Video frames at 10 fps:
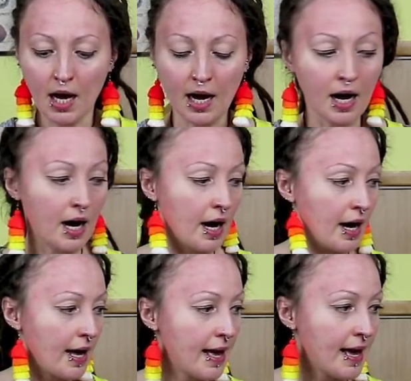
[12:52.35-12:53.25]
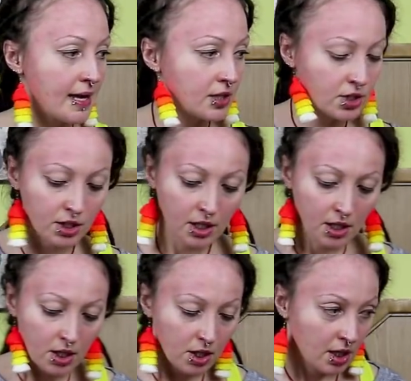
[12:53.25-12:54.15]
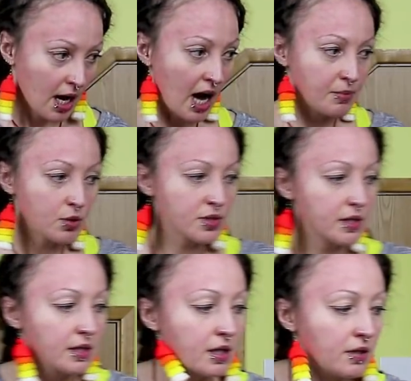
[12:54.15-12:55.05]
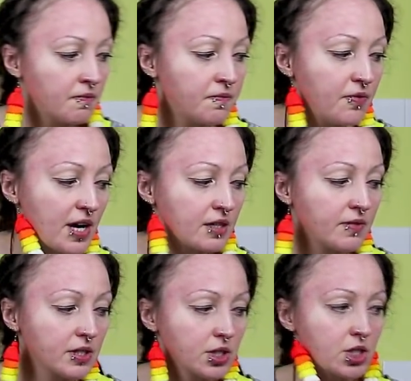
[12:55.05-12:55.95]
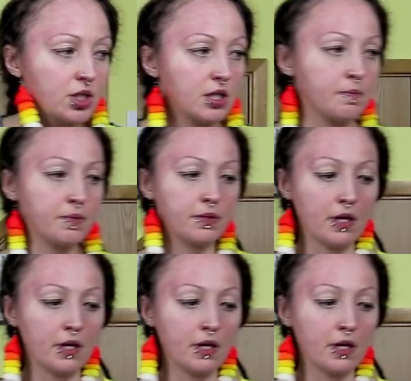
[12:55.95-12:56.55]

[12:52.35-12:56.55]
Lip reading: And I'm using very cheap,